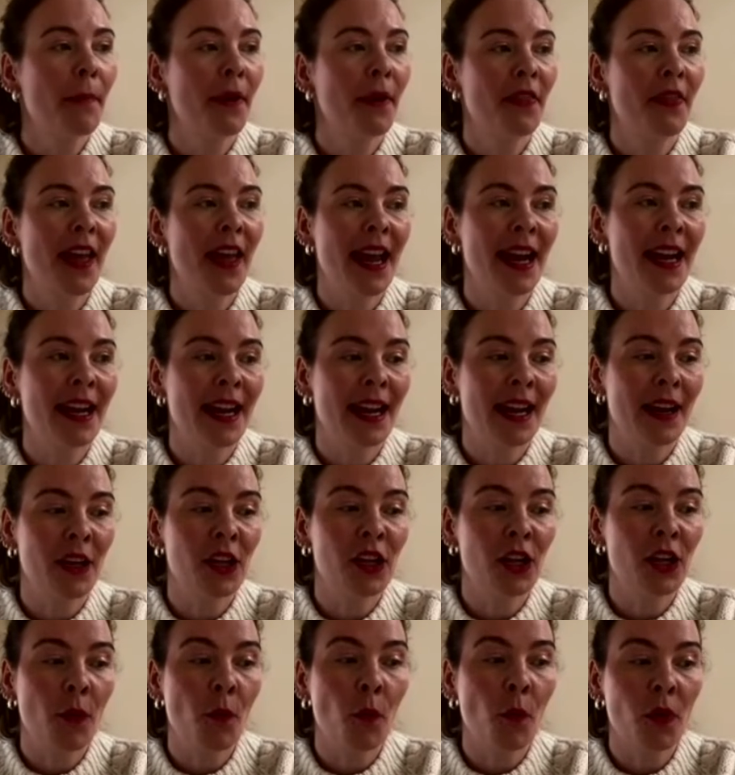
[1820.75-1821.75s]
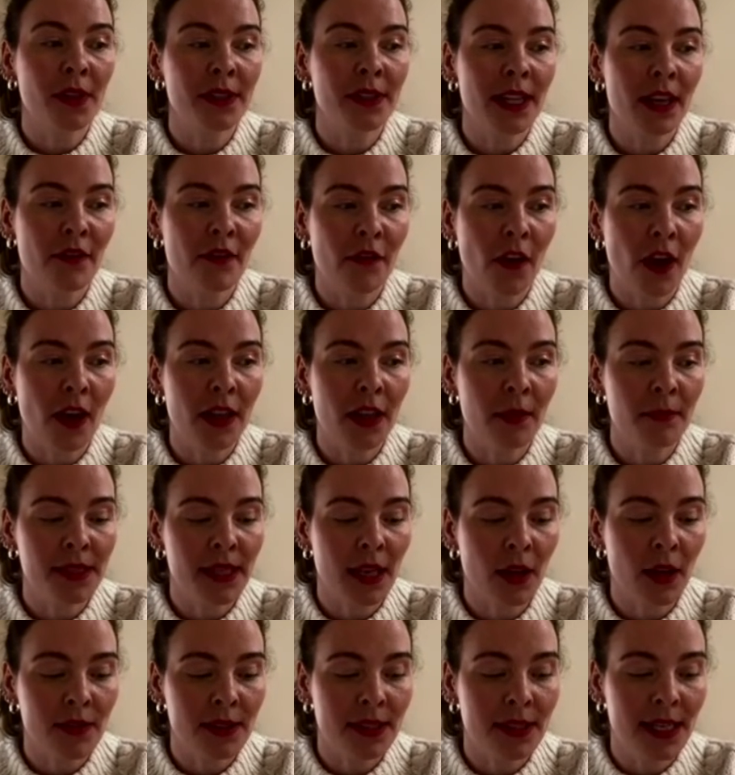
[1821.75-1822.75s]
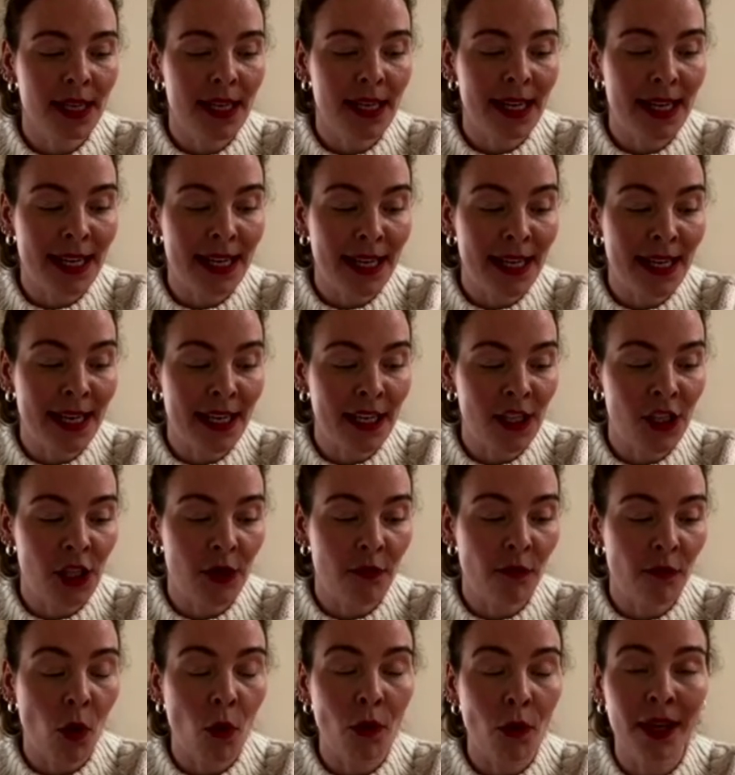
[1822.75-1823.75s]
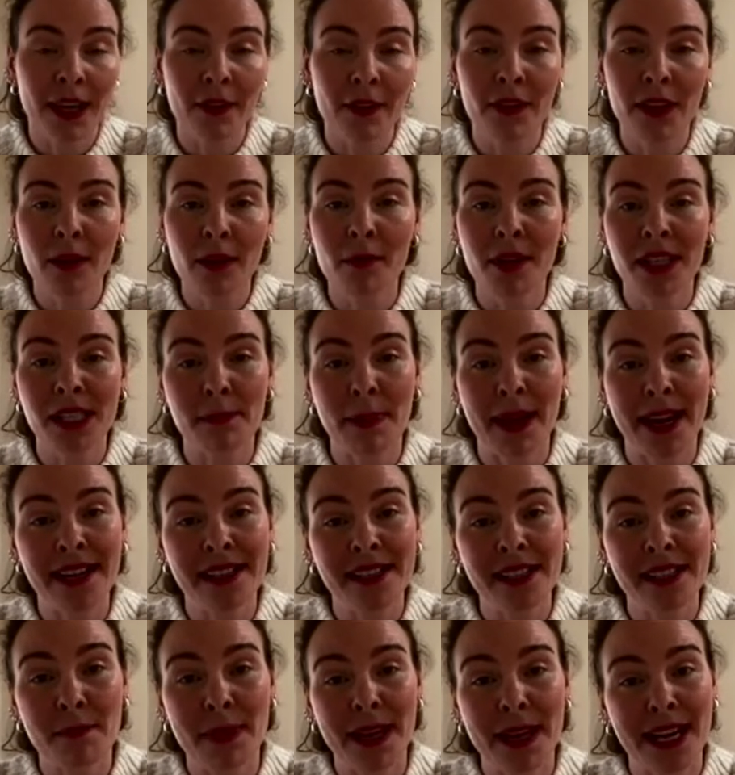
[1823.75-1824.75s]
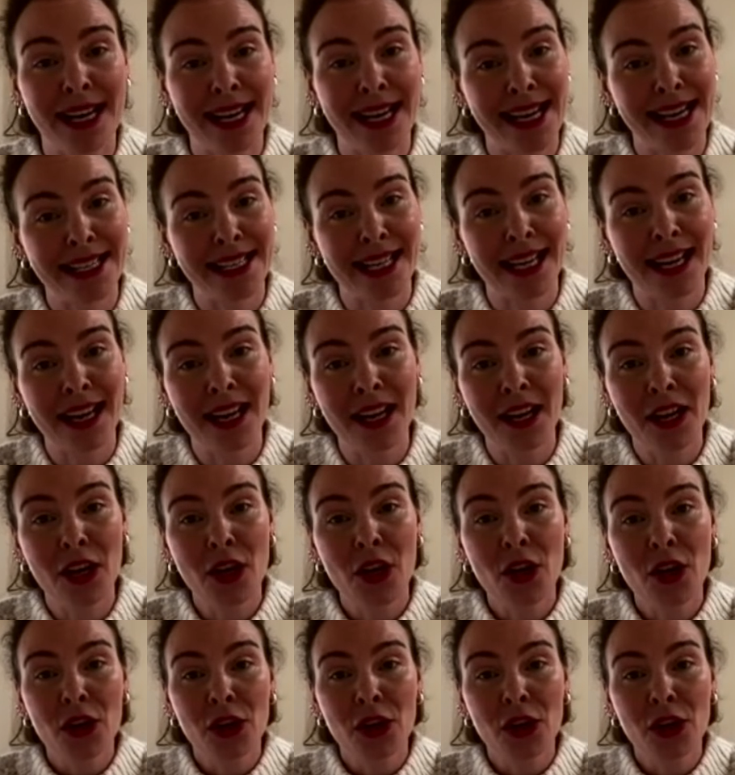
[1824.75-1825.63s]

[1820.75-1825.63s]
But then, you know, once they find themselves in a leadership role, giving them the space to be a leader.